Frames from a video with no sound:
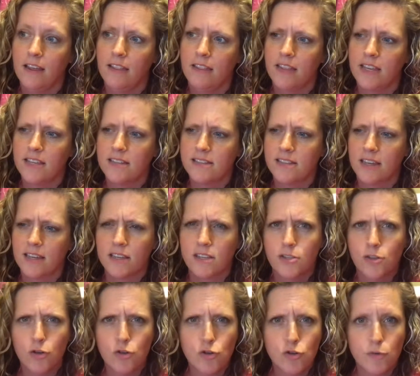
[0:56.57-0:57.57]
things like
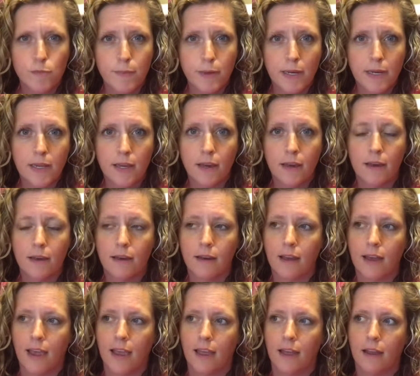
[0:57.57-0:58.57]
social
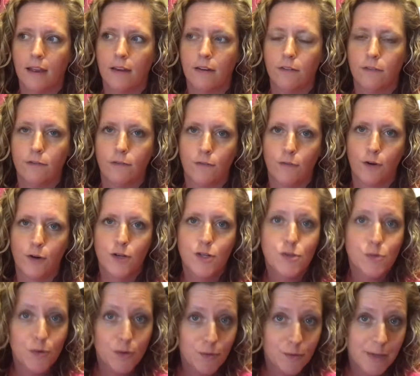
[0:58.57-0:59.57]
media and
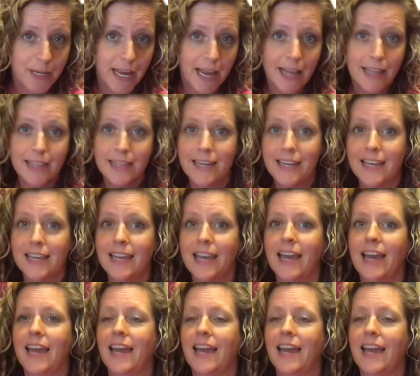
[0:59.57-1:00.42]
virtual reality